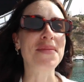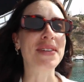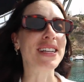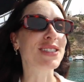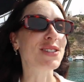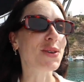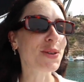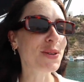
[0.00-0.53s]
But
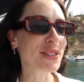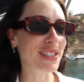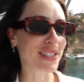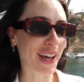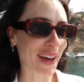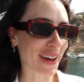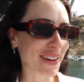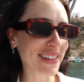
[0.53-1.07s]
it's
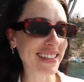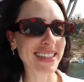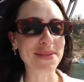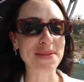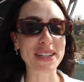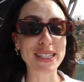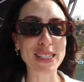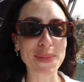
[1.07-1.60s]
also,
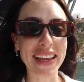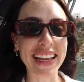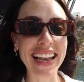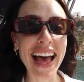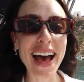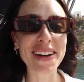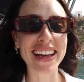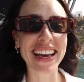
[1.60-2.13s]
I'm gonna speak
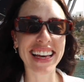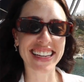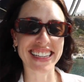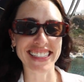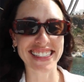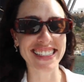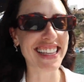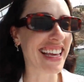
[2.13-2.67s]
louder
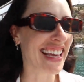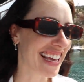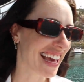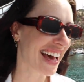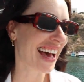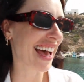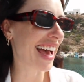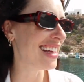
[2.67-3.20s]
because the
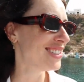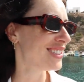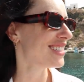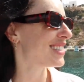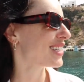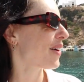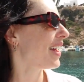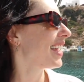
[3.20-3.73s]

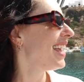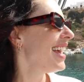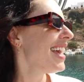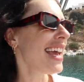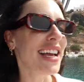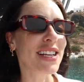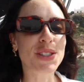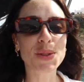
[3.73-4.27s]
engines are going,
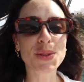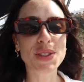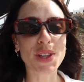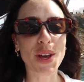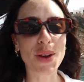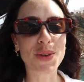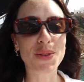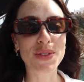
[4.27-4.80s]
it's
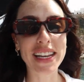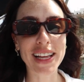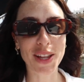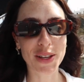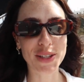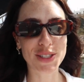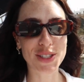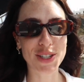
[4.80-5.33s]
also really
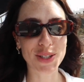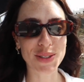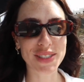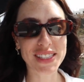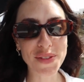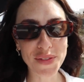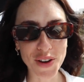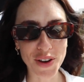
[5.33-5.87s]
close to
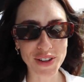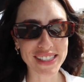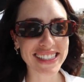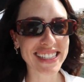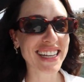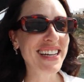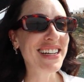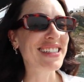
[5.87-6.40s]
Sifnos.
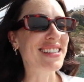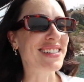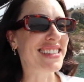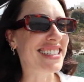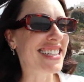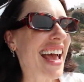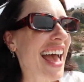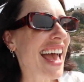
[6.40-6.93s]
So
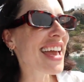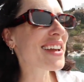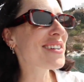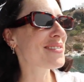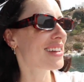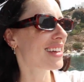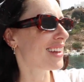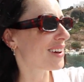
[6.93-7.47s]
today
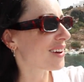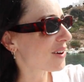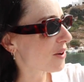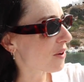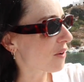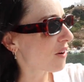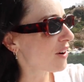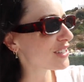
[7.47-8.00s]
we're gonna
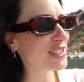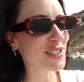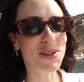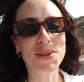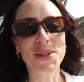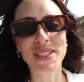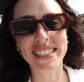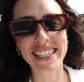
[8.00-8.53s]
cross the
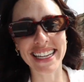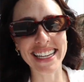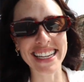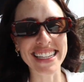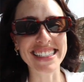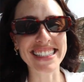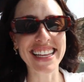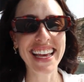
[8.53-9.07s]
waters
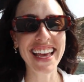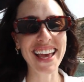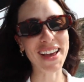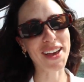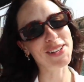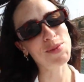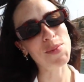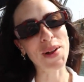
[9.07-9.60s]
and go to